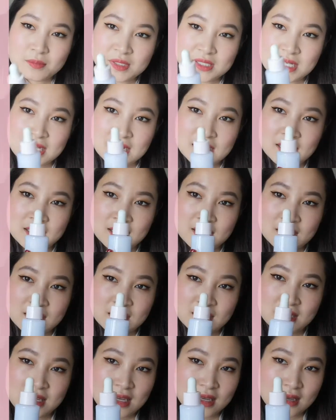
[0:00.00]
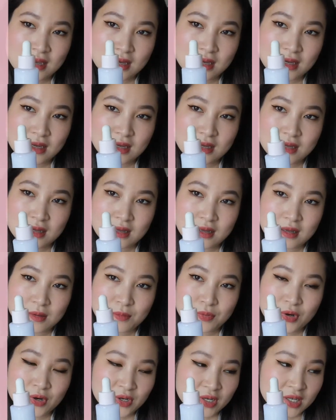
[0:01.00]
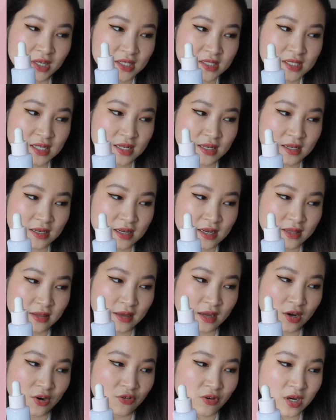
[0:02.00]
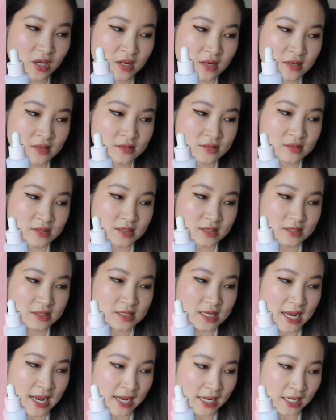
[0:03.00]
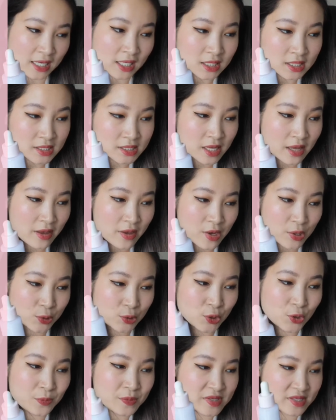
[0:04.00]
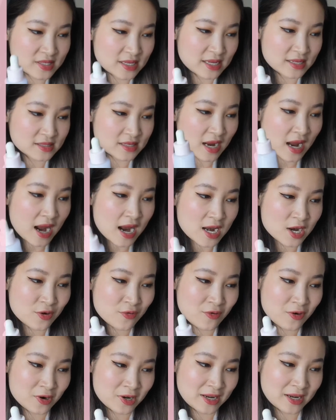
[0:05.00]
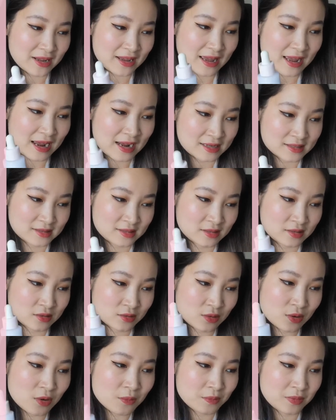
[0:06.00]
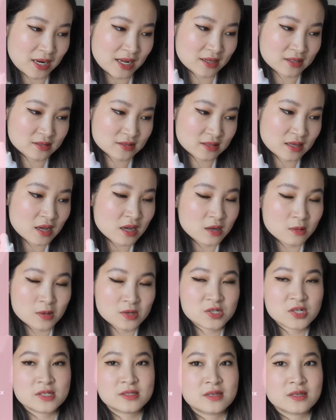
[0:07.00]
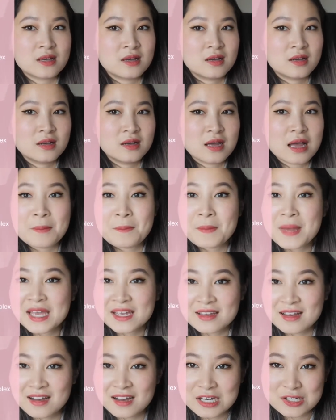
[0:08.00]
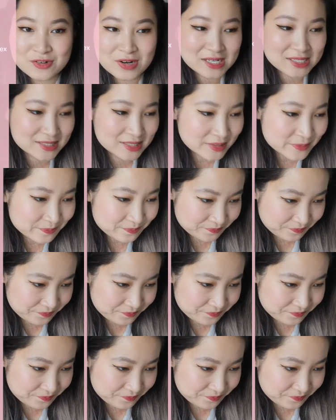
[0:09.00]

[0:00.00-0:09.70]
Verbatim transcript: particular product, the ingredients contains two percent hyaluronic acid complex, which is a, a mega hydrator.